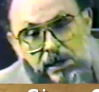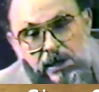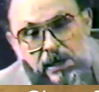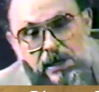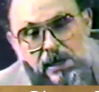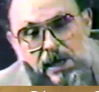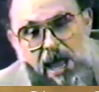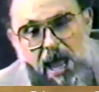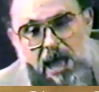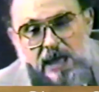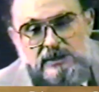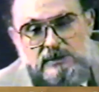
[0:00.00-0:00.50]

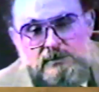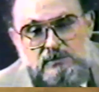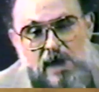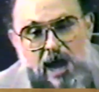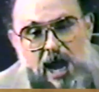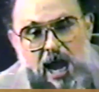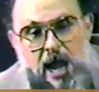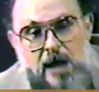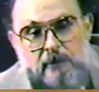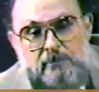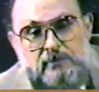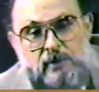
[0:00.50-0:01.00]
as
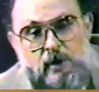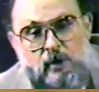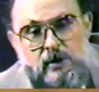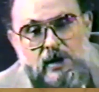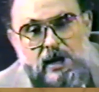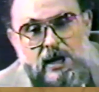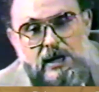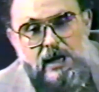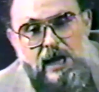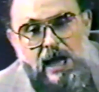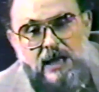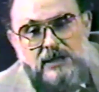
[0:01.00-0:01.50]
my
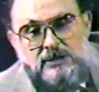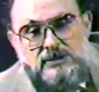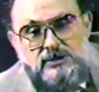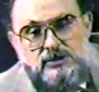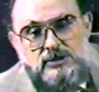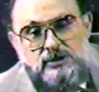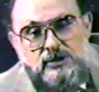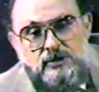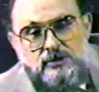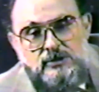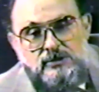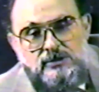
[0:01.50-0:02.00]
opponent has
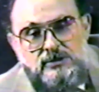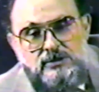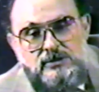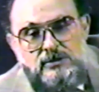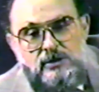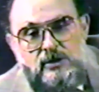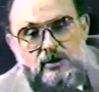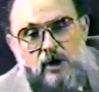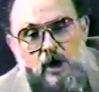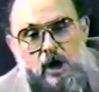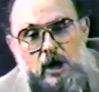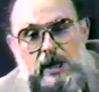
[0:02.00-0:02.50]
chosen
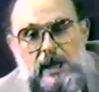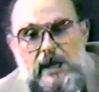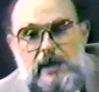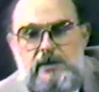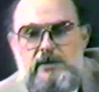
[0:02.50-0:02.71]
to call it.